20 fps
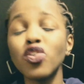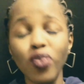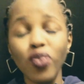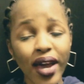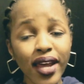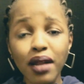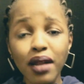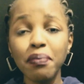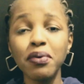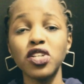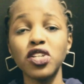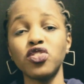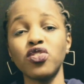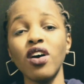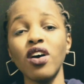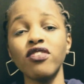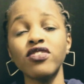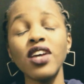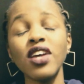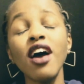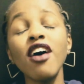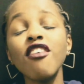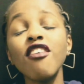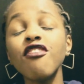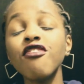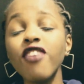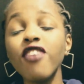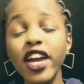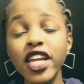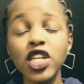write up a draft.
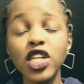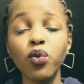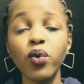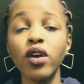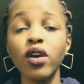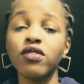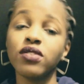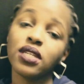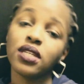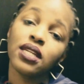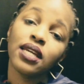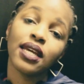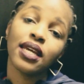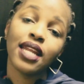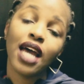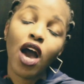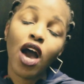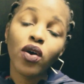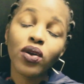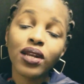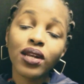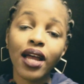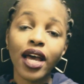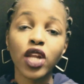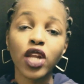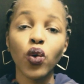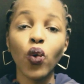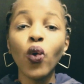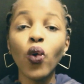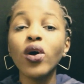Find a way of sending an
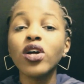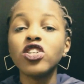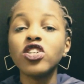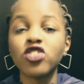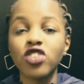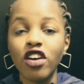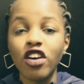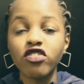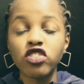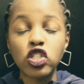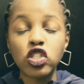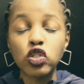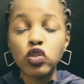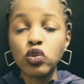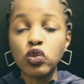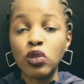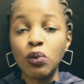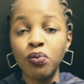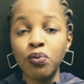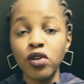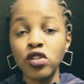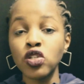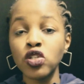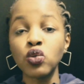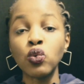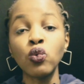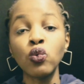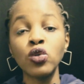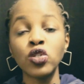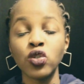outline or a draft to the person
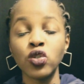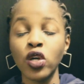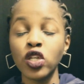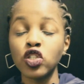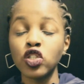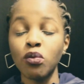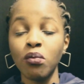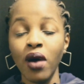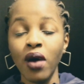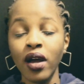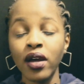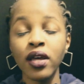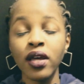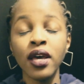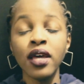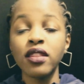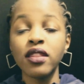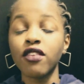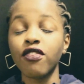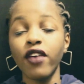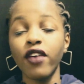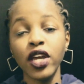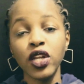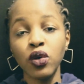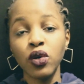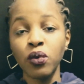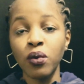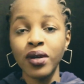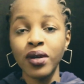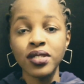who is going to mark the
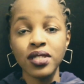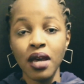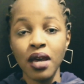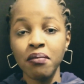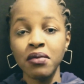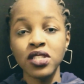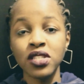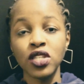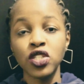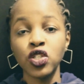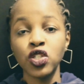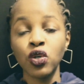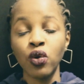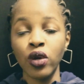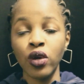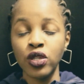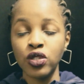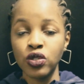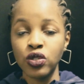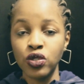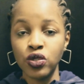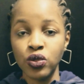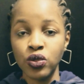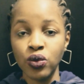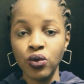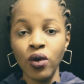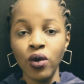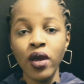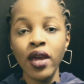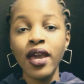final assignments that you're going to
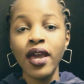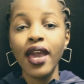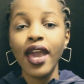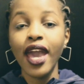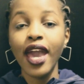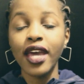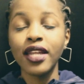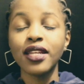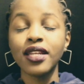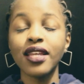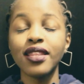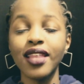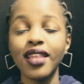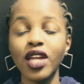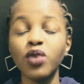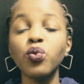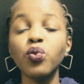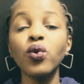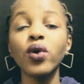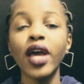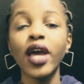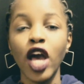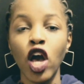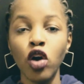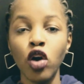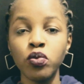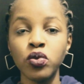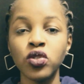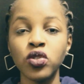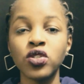do, and that will
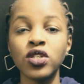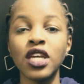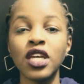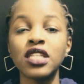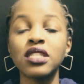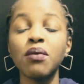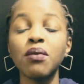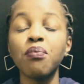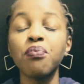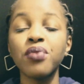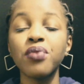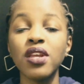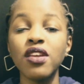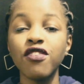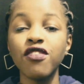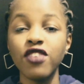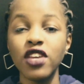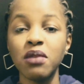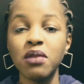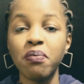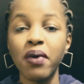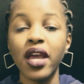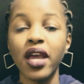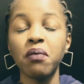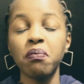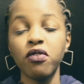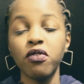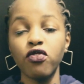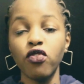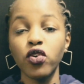help you to get
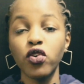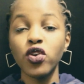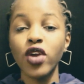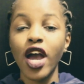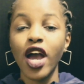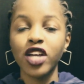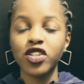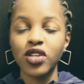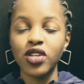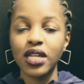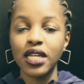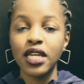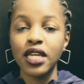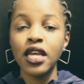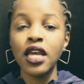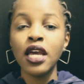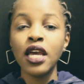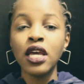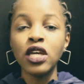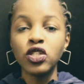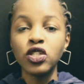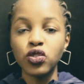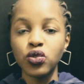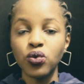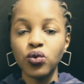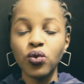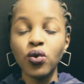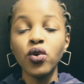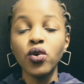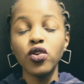pre-feedback before you actually
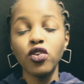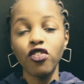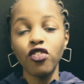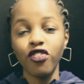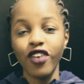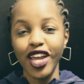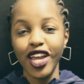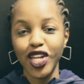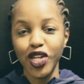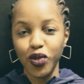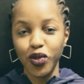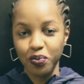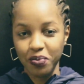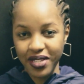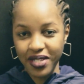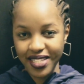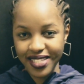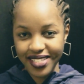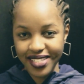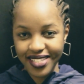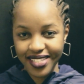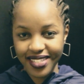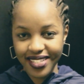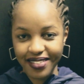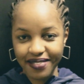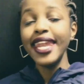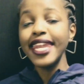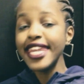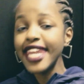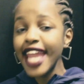do your final piece.
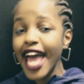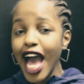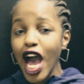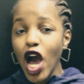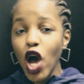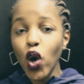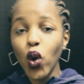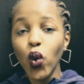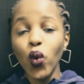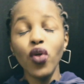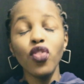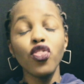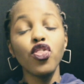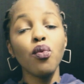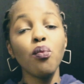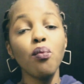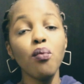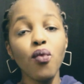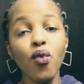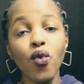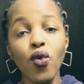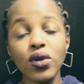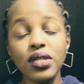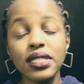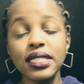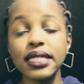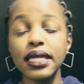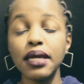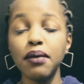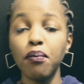Now, the
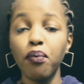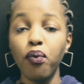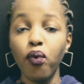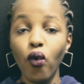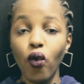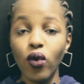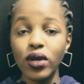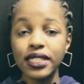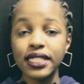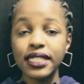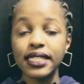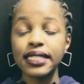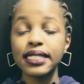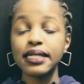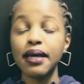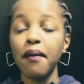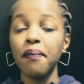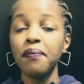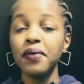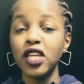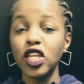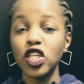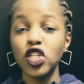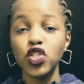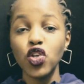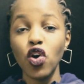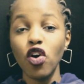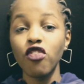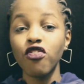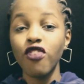most important piece
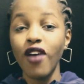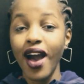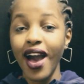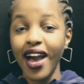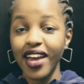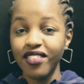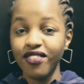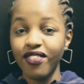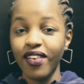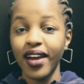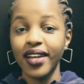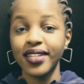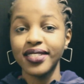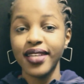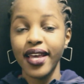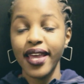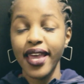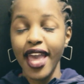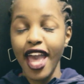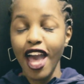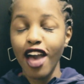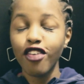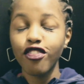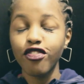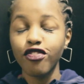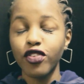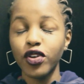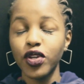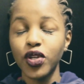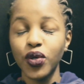of advice I have
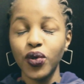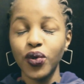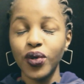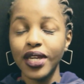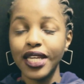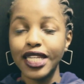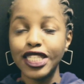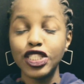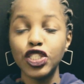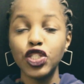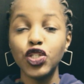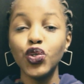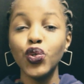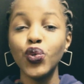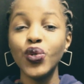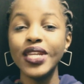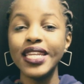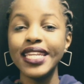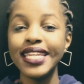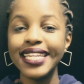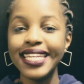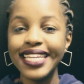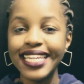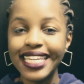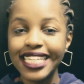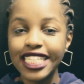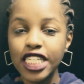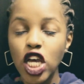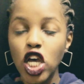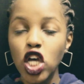for you is you
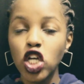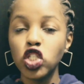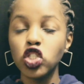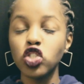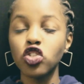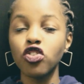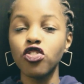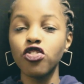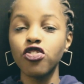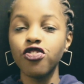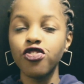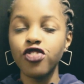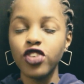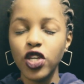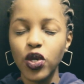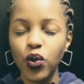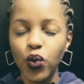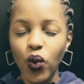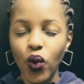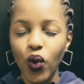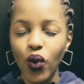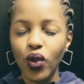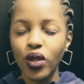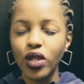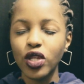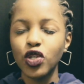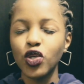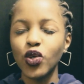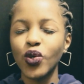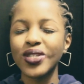need to fuel
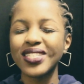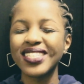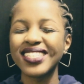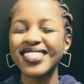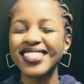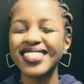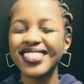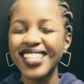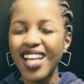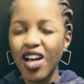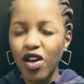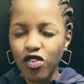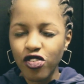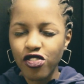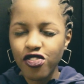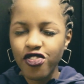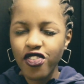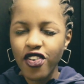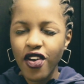yourself.